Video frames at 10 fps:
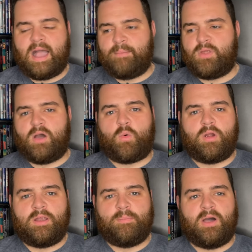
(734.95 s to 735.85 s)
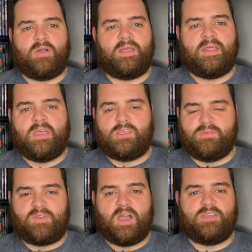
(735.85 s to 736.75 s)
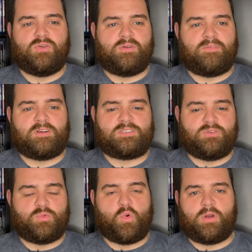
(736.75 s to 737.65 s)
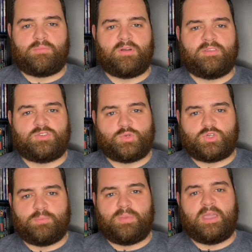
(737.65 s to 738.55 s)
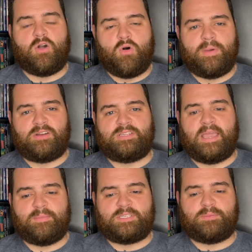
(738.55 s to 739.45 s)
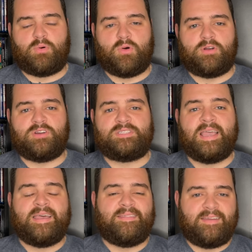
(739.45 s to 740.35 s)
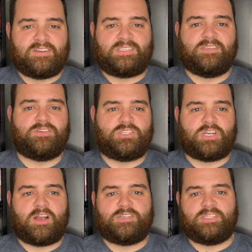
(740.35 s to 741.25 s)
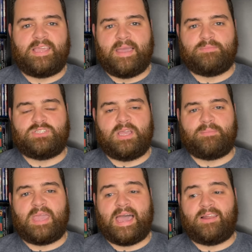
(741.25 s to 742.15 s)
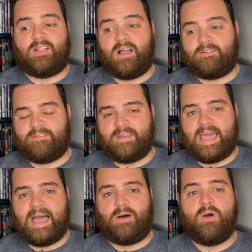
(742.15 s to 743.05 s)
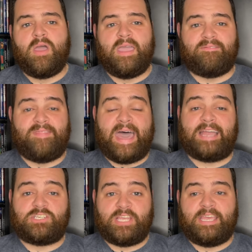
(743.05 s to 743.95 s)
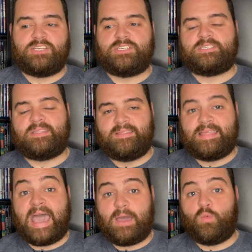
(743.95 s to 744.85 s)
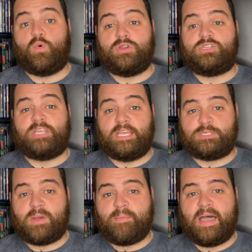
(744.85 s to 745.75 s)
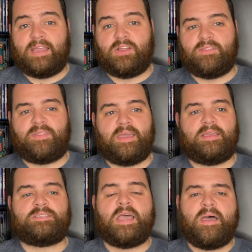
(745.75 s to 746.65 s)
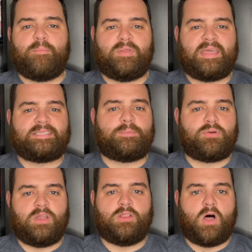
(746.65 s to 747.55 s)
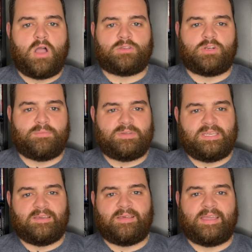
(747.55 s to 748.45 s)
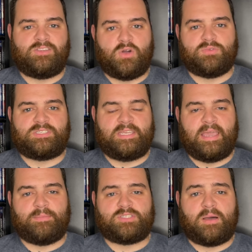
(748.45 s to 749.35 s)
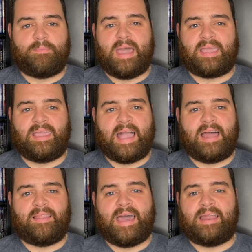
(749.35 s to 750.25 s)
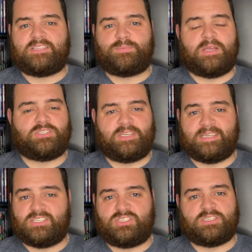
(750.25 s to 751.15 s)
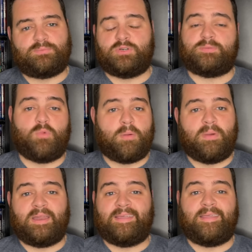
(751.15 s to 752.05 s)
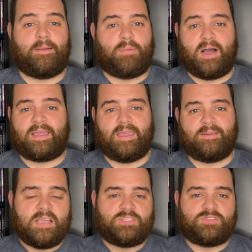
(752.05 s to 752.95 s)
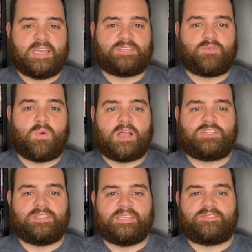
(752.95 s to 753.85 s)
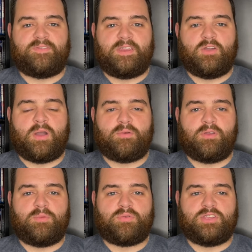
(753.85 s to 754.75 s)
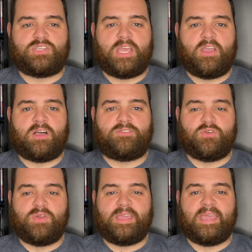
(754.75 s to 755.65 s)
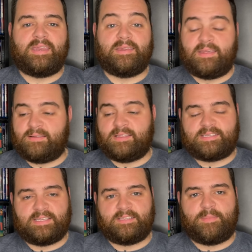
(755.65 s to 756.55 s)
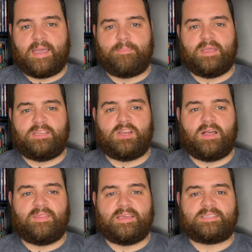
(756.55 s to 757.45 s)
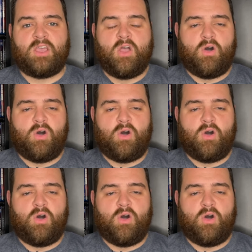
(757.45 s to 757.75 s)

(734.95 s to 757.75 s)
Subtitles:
I'm not worried about it. You've got Universal and Warner Brothers, which are big home entertainment supporters. They're still in charge of the MGM catalog for now. If that changes, that would change my mind on things. But that's a pretty long-term deal. I don't see Amazon backing out of that, especially because it just puts more money in their pocket. So thanks for watching this video. I really appreciate you all tuning in and listening to my opinion on this.